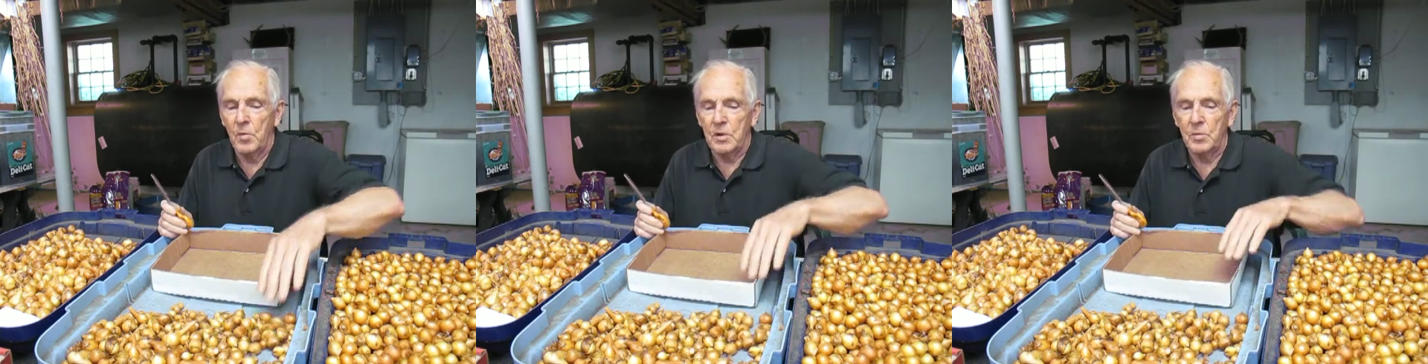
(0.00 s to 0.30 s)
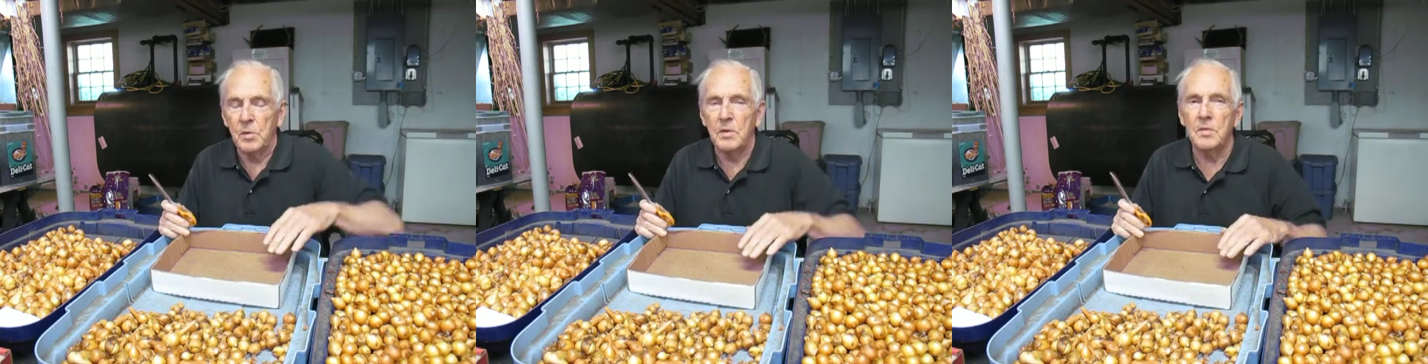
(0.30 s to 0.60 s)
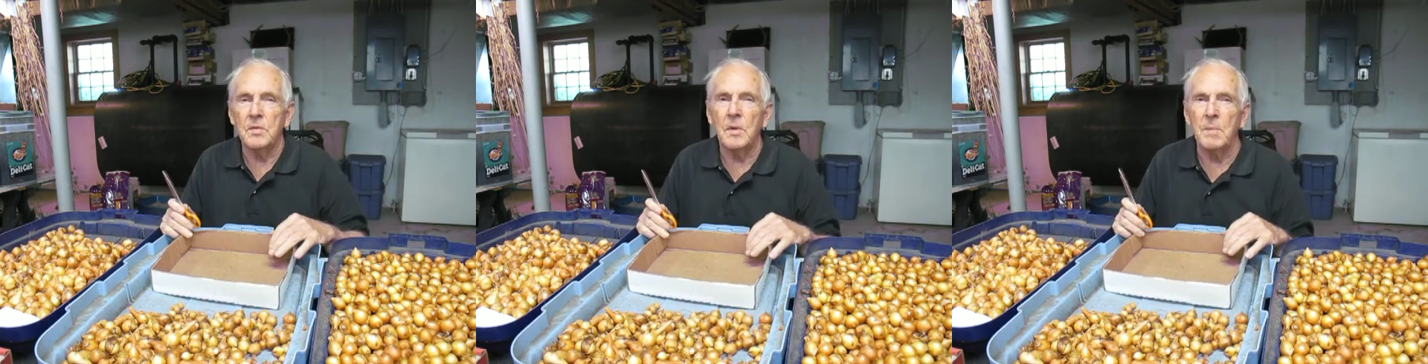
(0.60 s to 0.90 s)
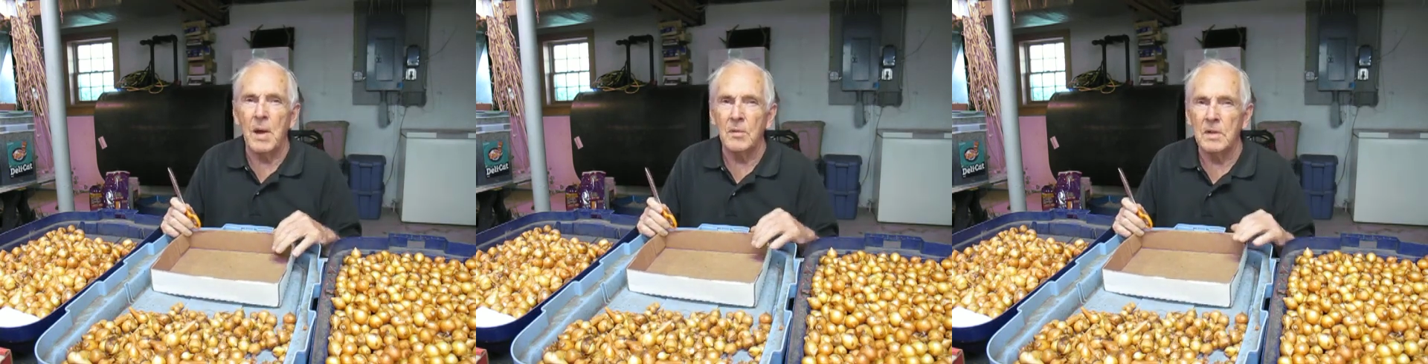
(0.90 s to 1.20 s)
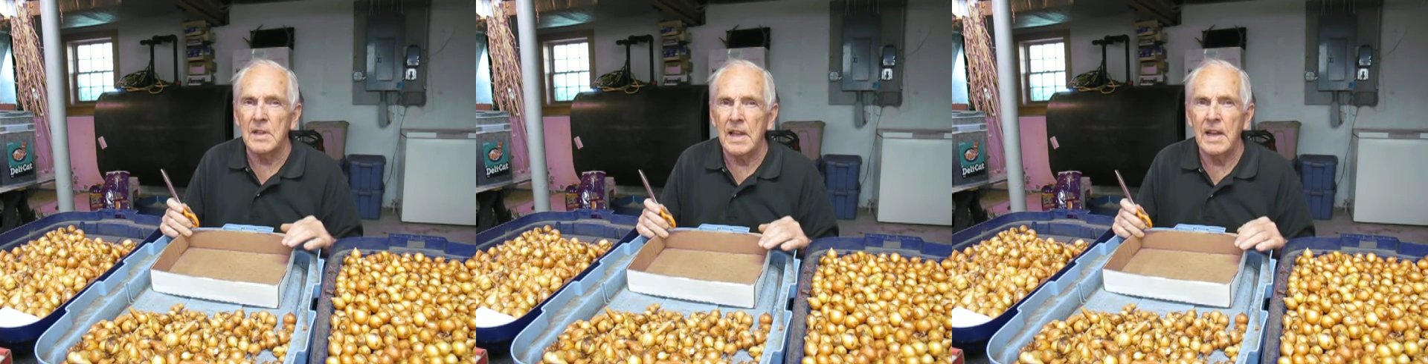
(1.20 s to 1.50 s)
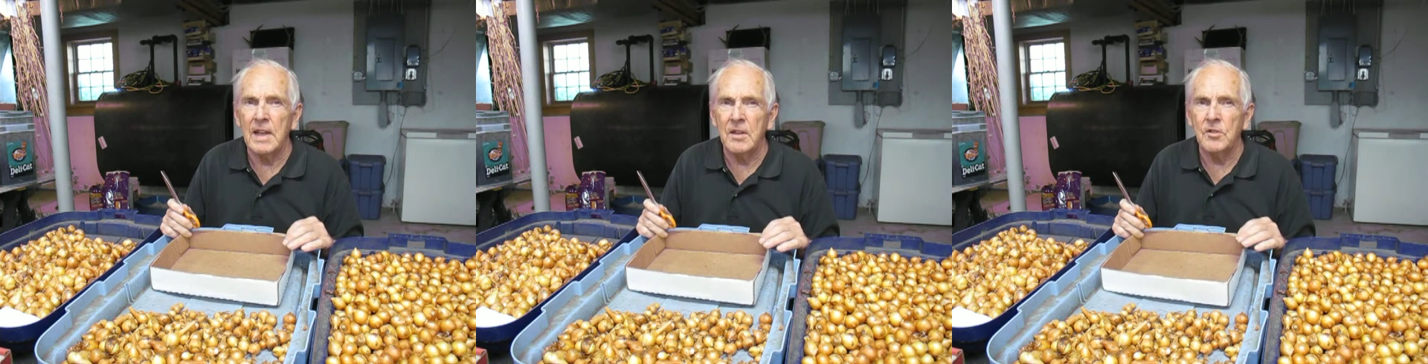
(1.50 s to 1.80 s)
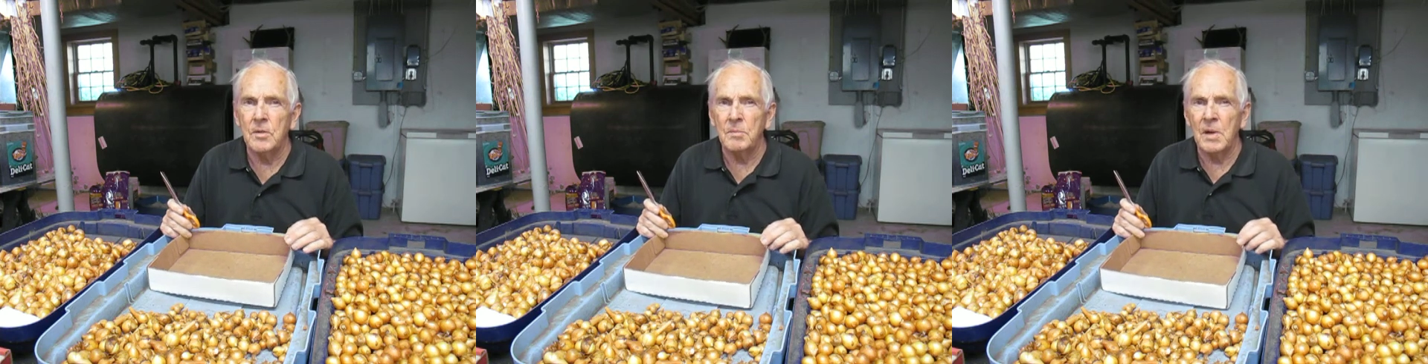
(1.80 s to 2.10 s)
which was about cleaning
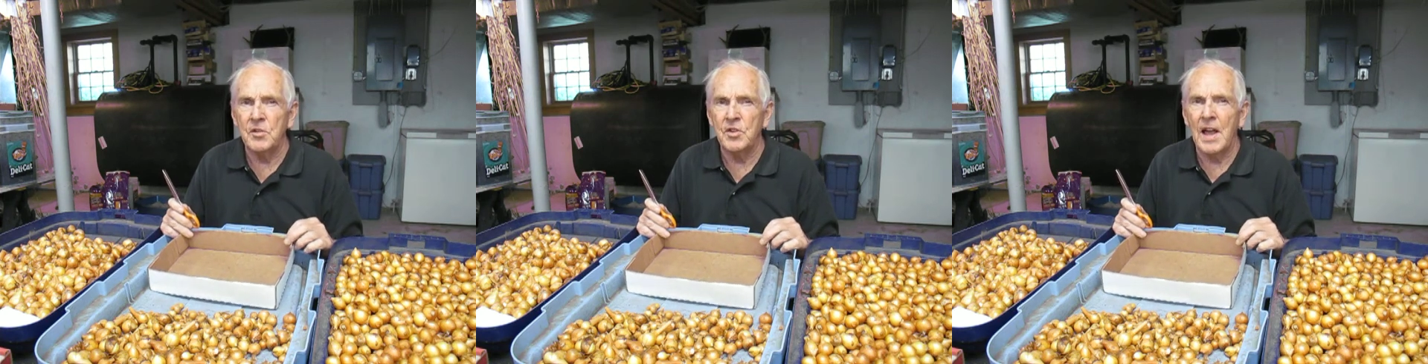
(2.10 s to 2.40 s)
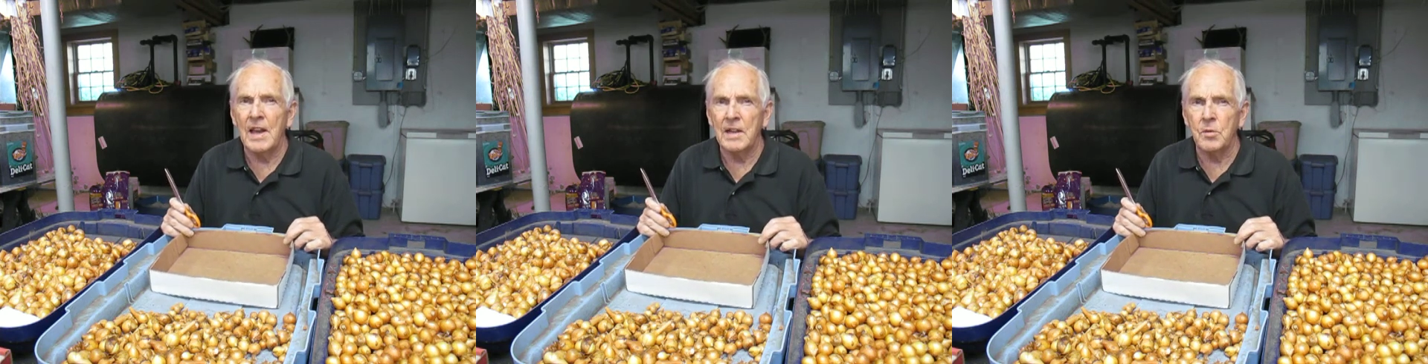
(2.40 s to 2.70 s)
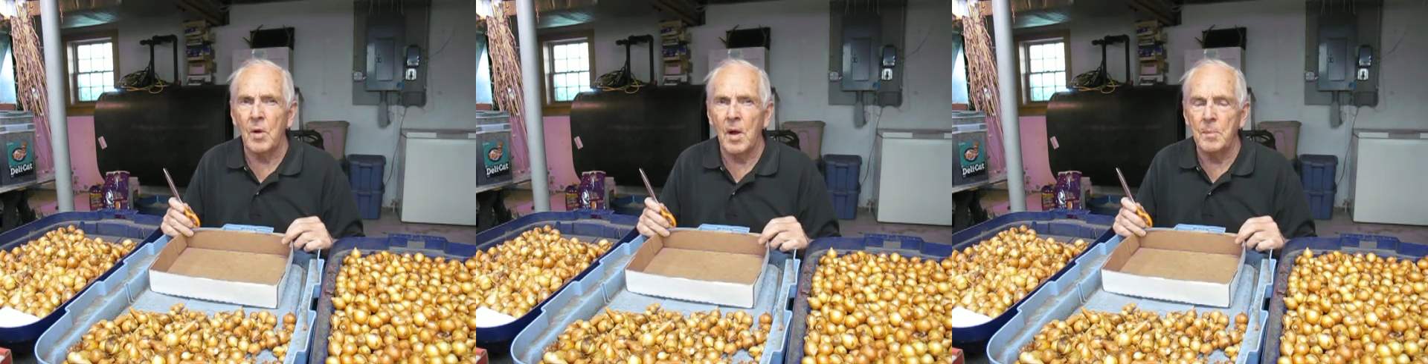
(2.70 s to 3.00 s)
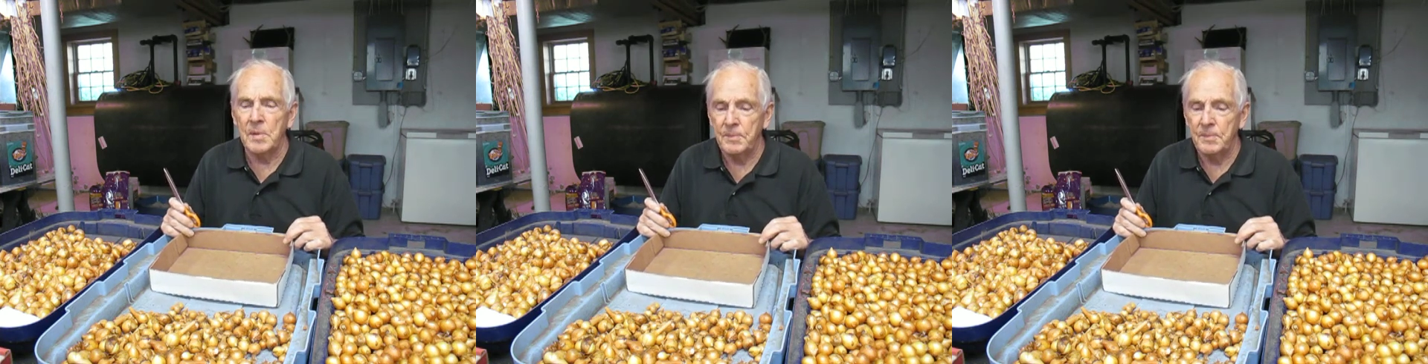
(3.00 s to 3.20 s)
my shallot crop.